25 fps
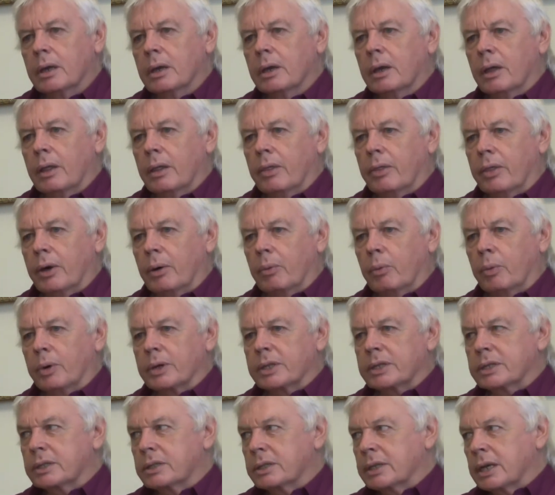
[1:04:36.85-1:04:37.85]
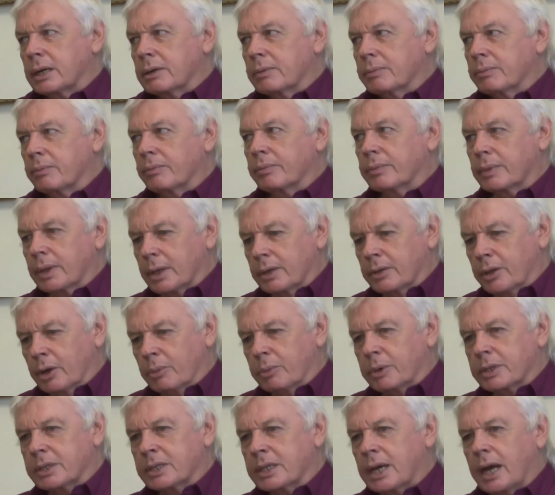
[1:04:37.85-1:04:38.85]
that
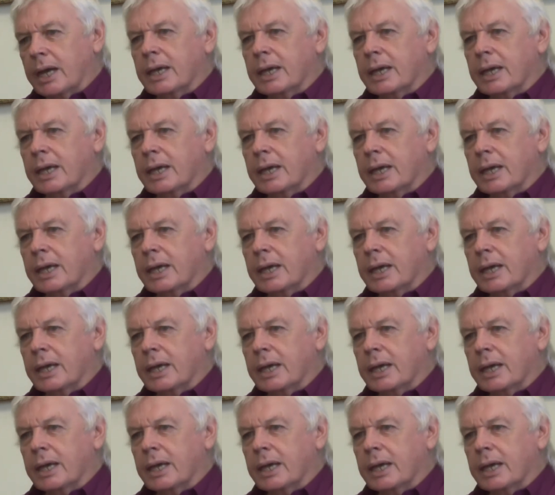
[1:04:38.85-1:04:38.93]
were